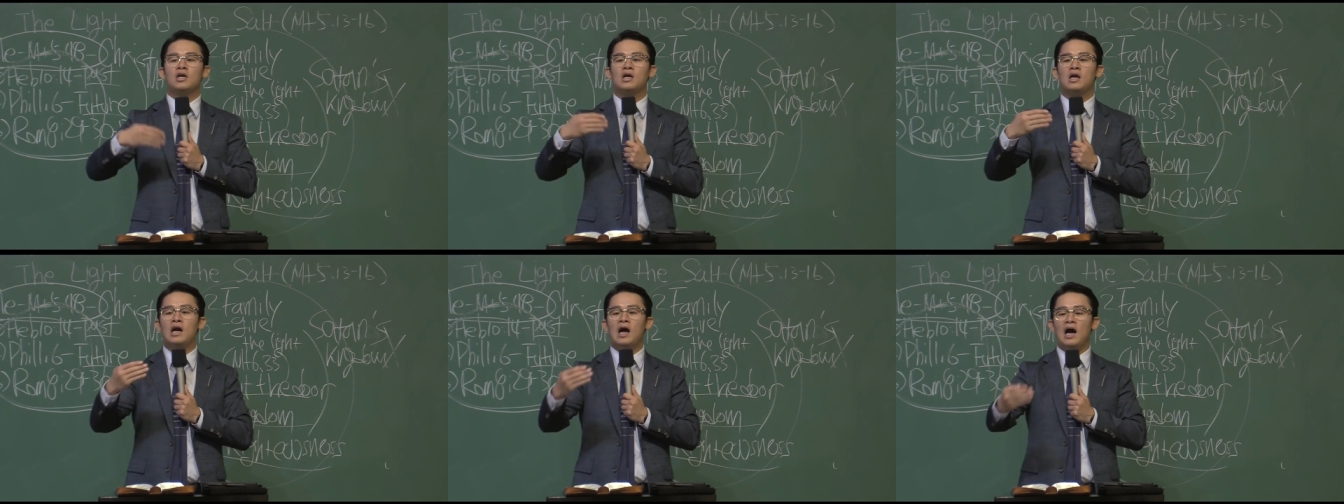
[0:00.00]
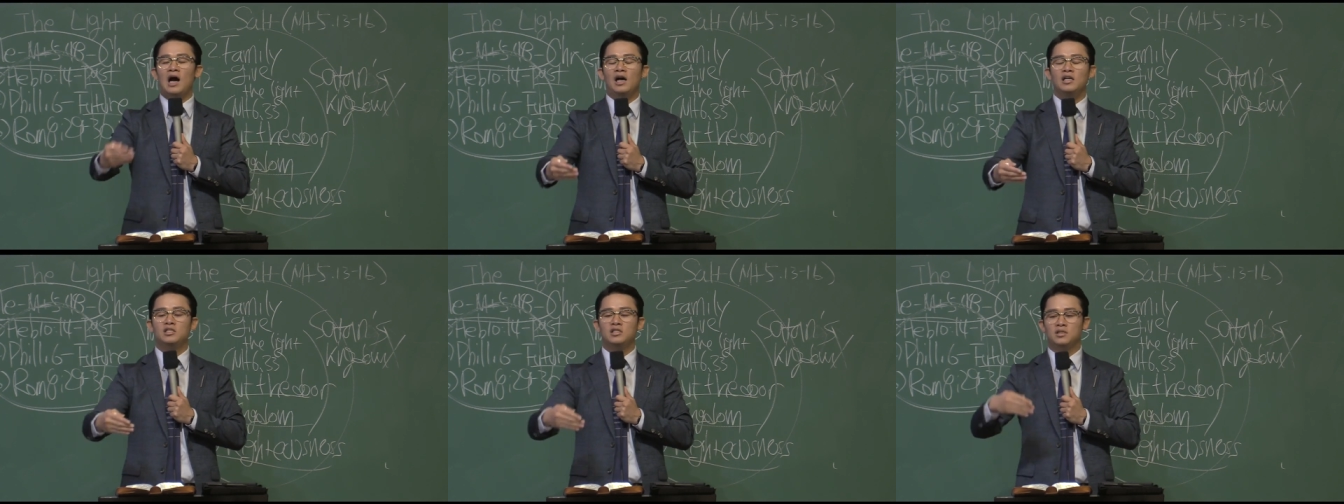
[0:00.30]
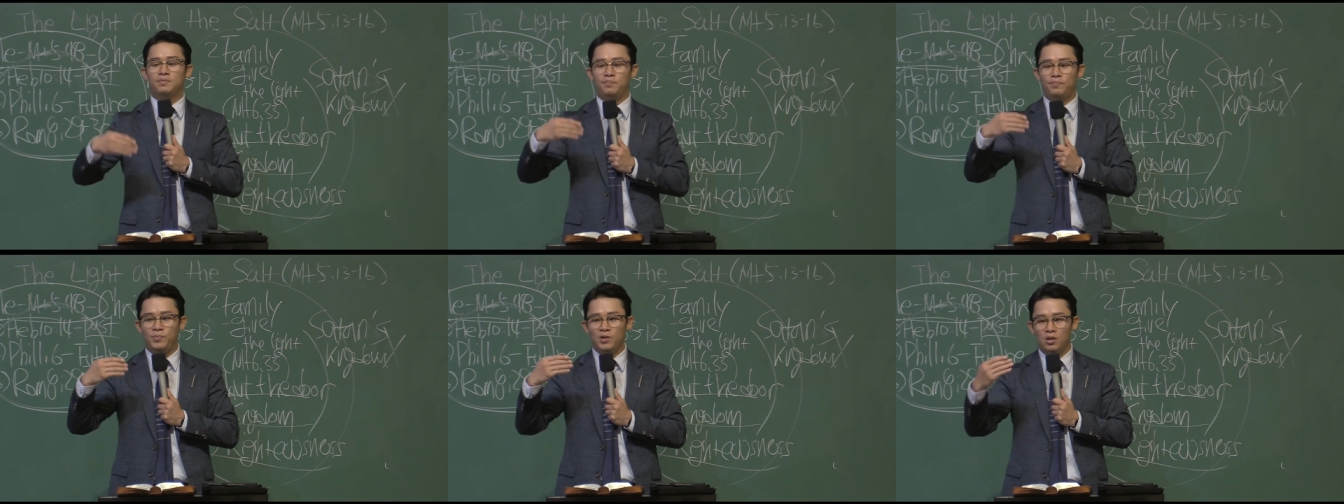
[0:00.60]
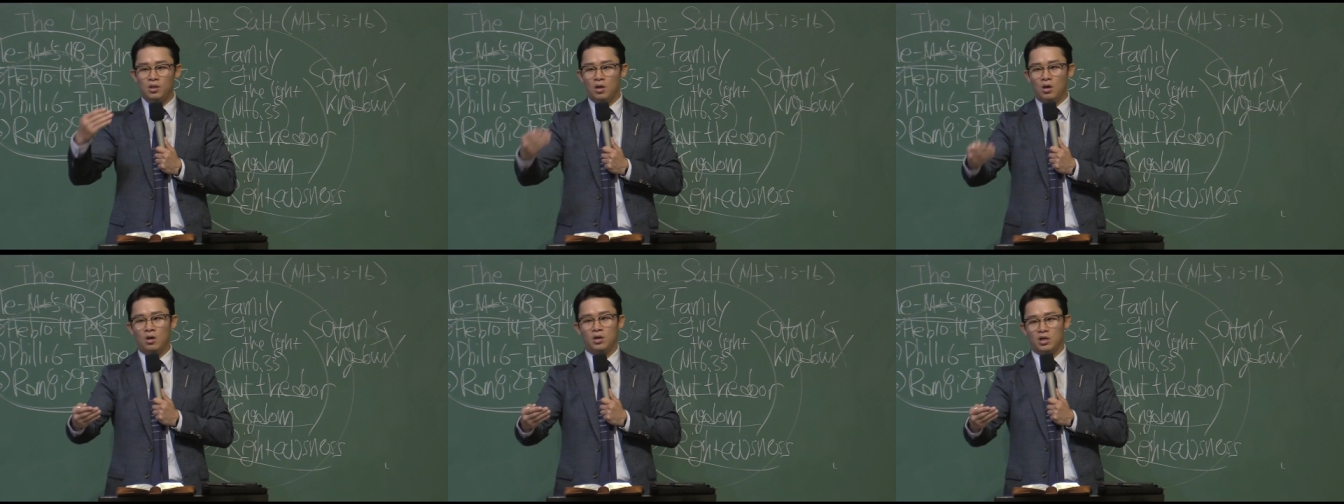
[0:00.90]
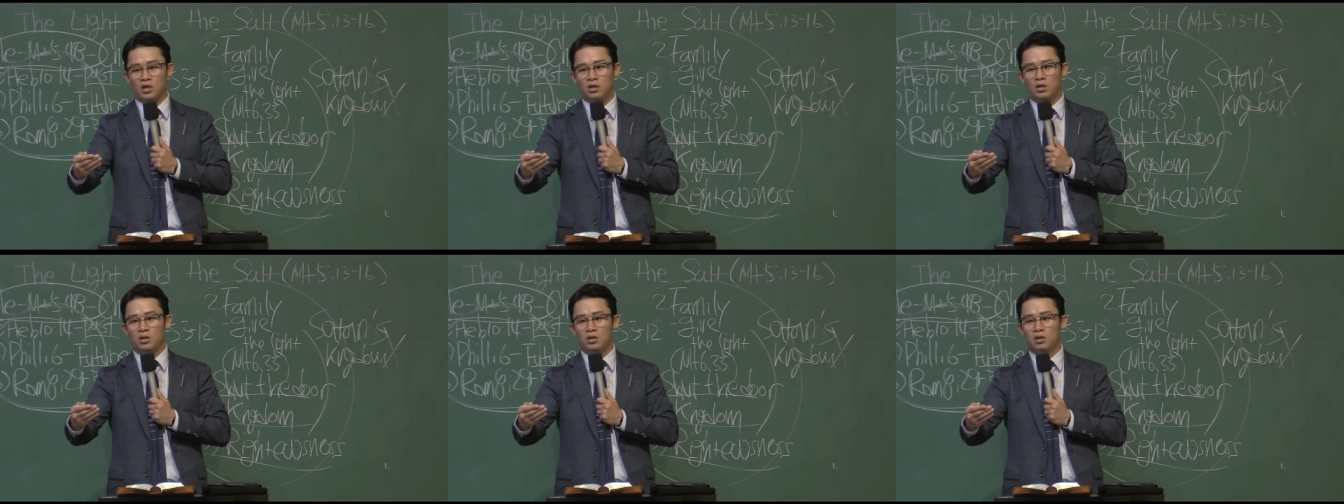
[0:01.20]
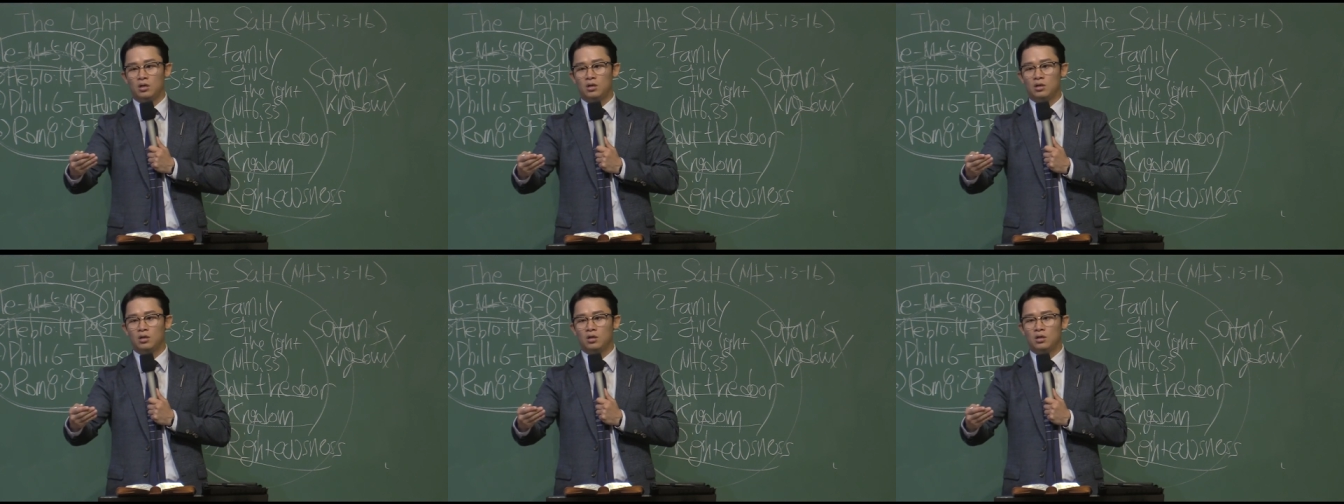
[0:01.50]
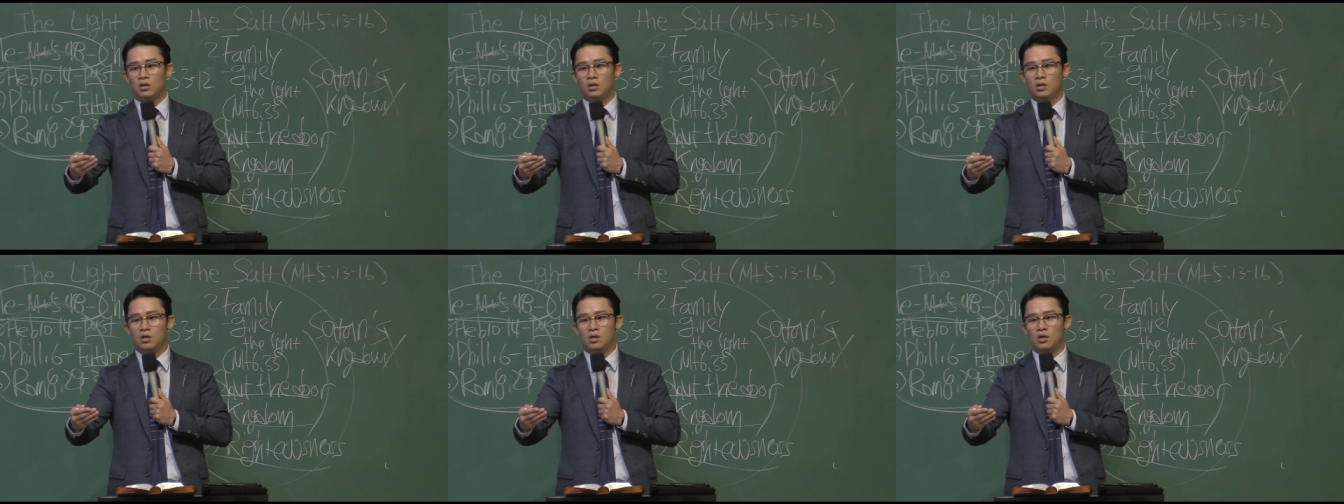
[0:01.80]
God's belonging
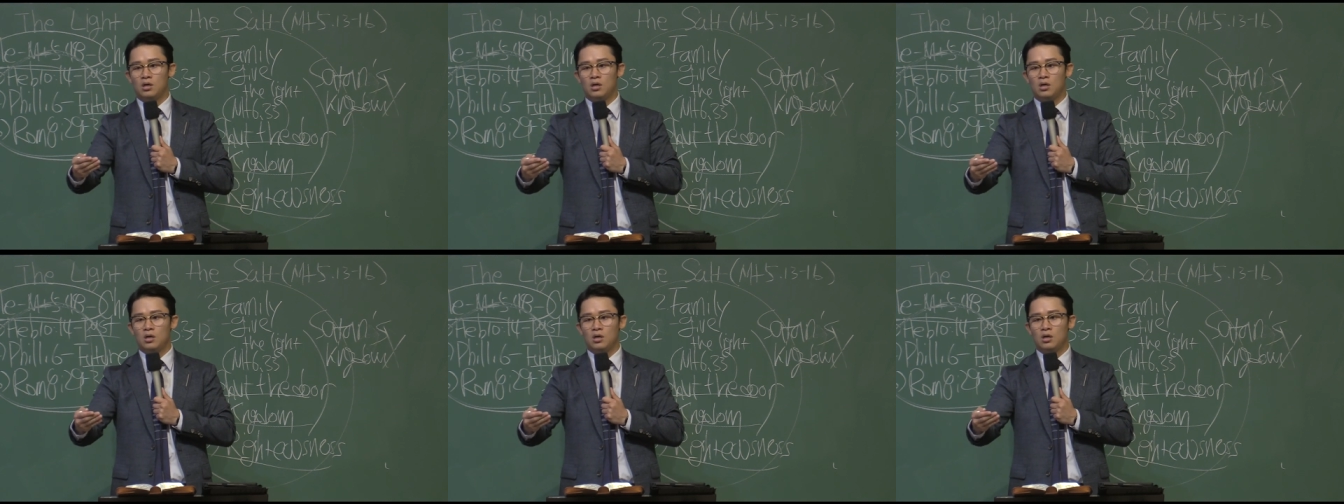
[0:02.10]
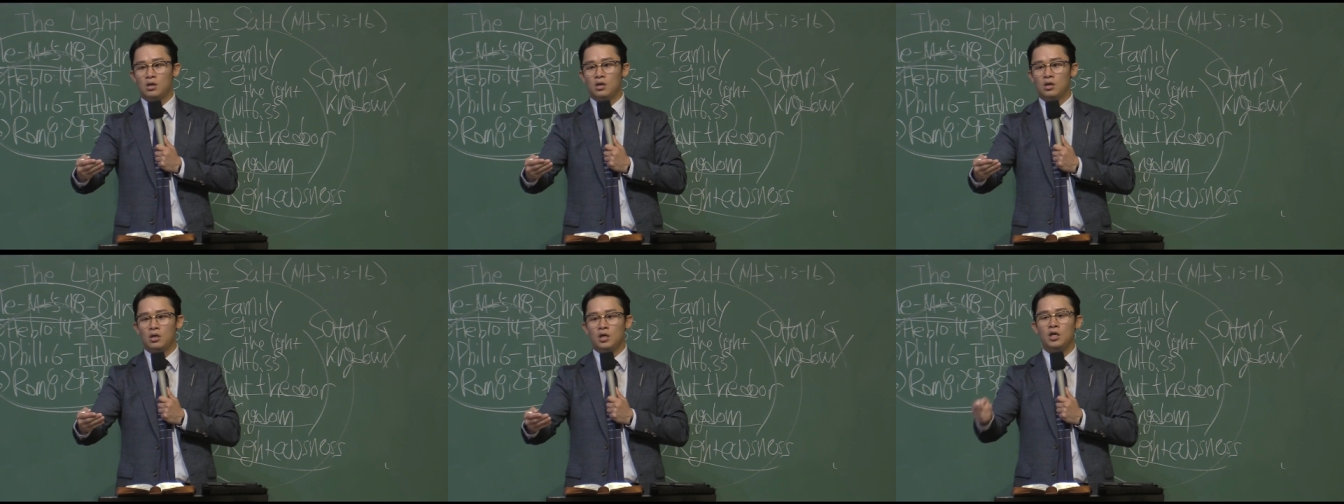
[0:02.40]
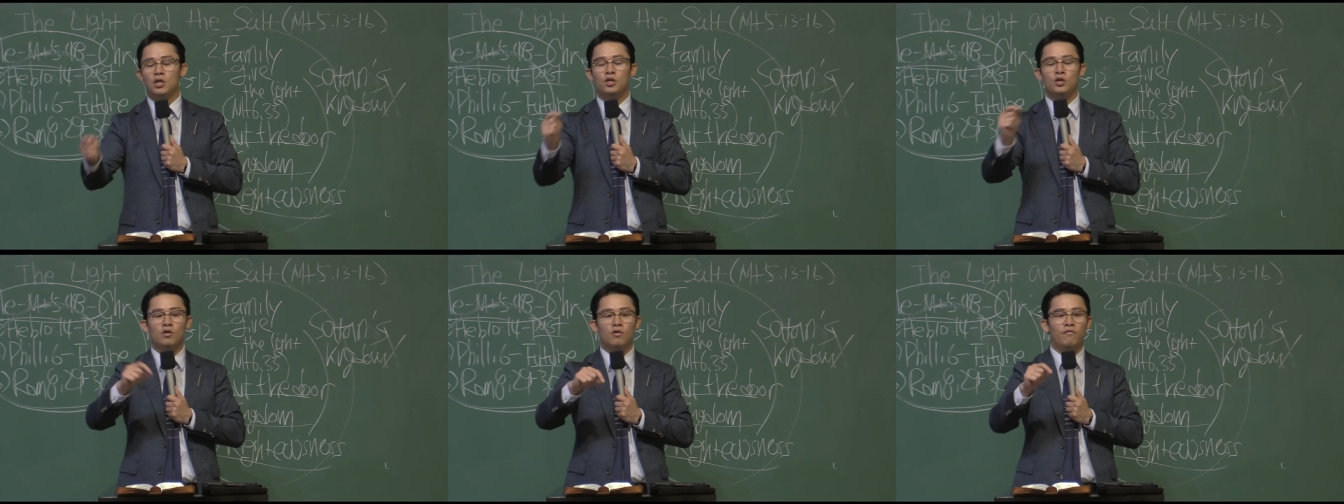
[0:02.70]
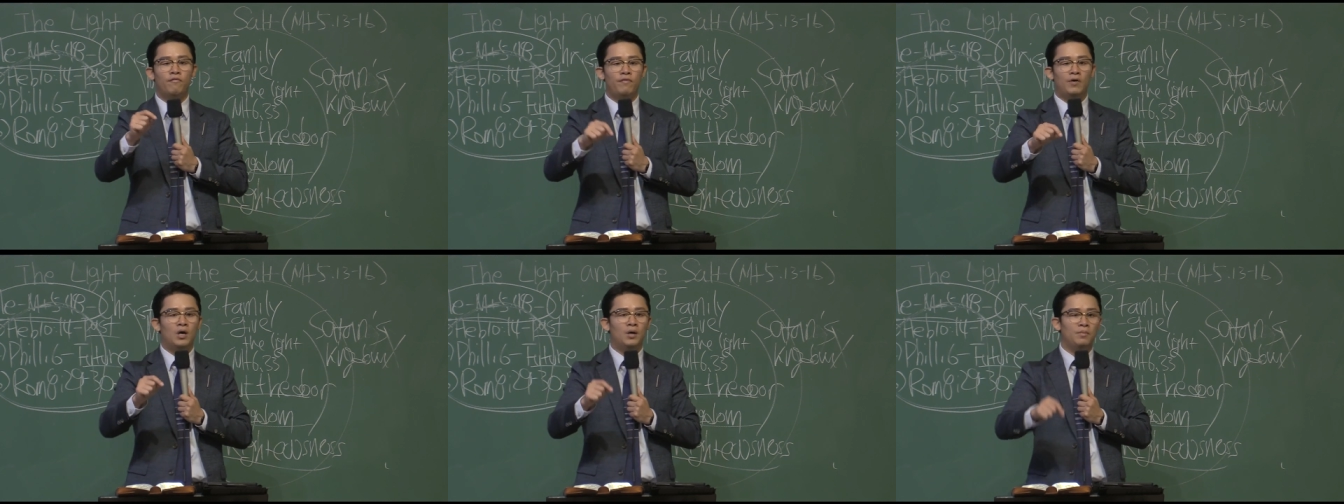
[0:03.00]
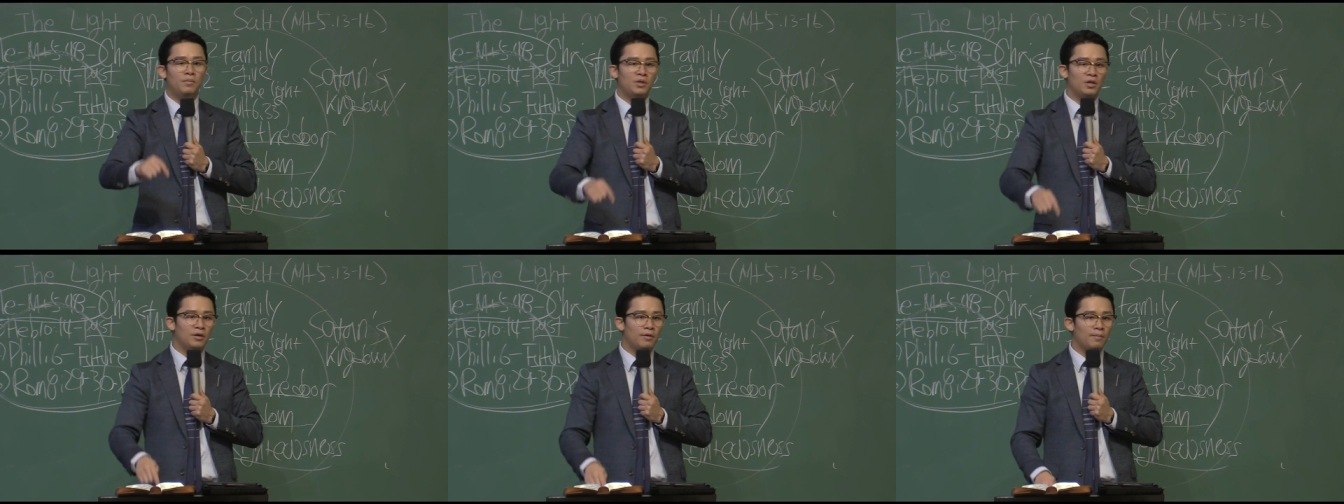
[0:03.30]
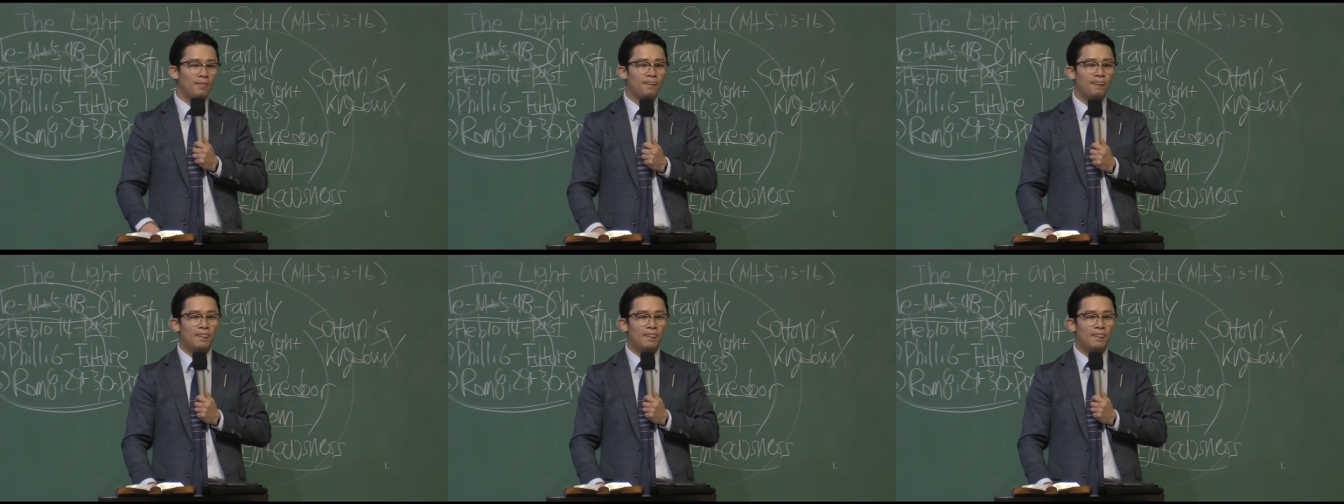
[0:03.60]
in your family.